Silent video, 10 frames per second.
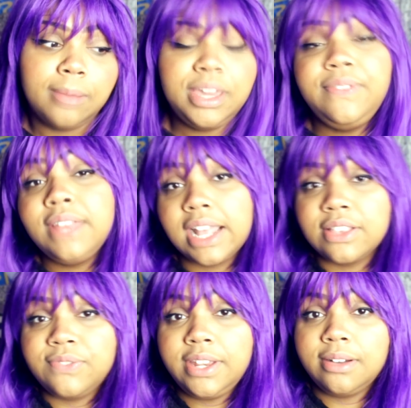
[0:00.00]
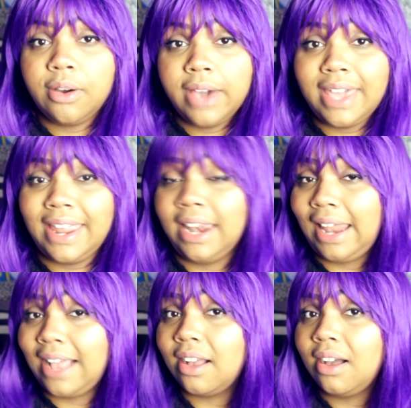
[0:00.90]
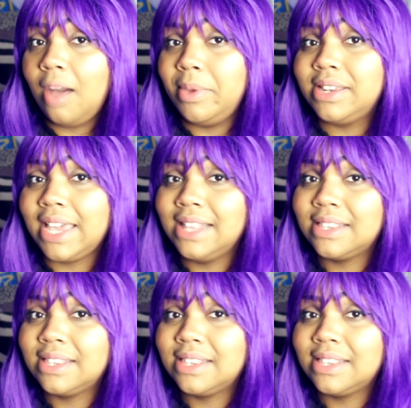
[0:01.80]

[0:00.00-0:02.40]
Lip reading: If you like this video, go ahead and like, comment,